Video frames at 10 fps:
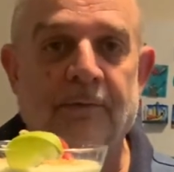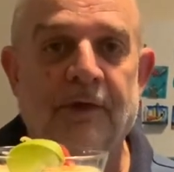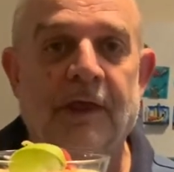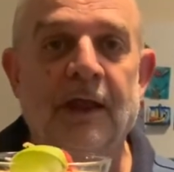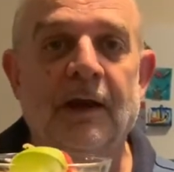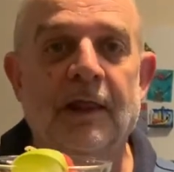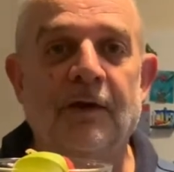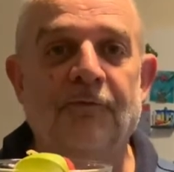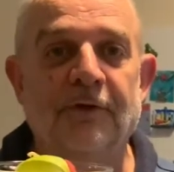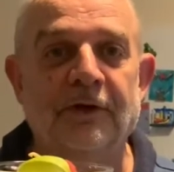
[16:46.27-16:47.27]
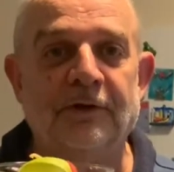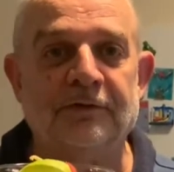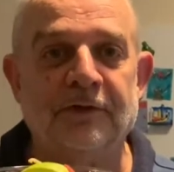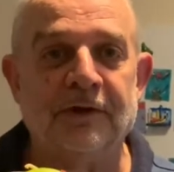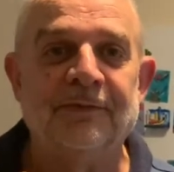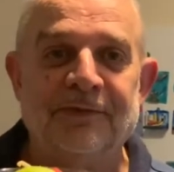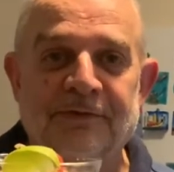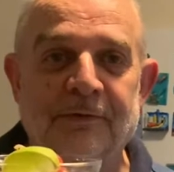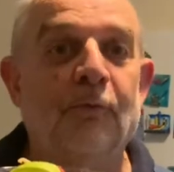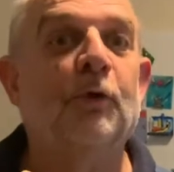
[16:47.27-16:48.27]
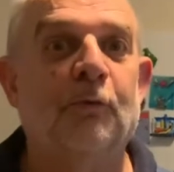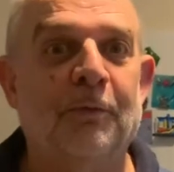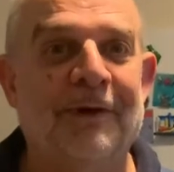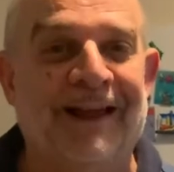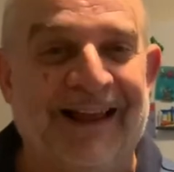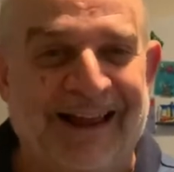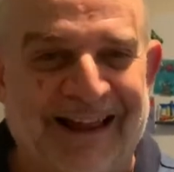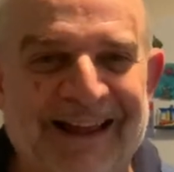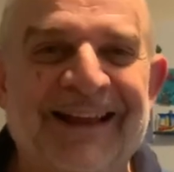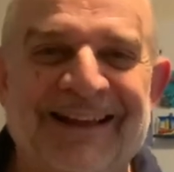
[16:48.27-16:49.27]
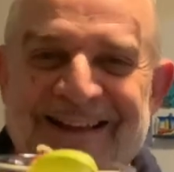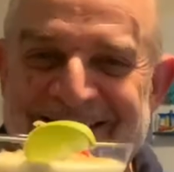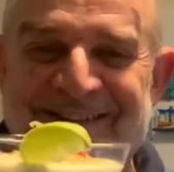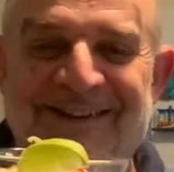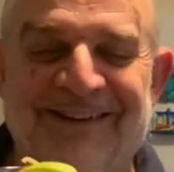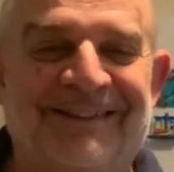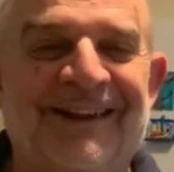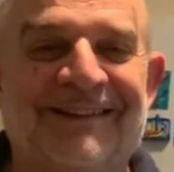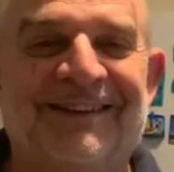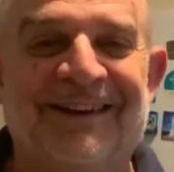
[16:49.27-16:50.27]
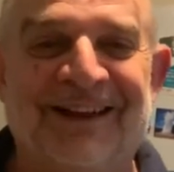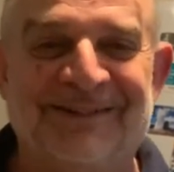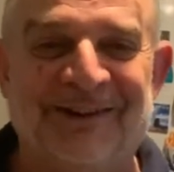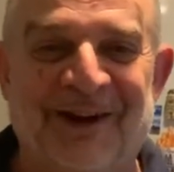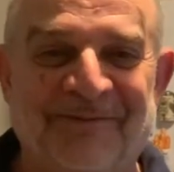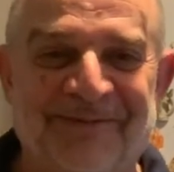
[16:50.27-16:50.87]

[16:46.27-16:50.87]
Get into them for your dessert, and we will be. Cheers. See you next time.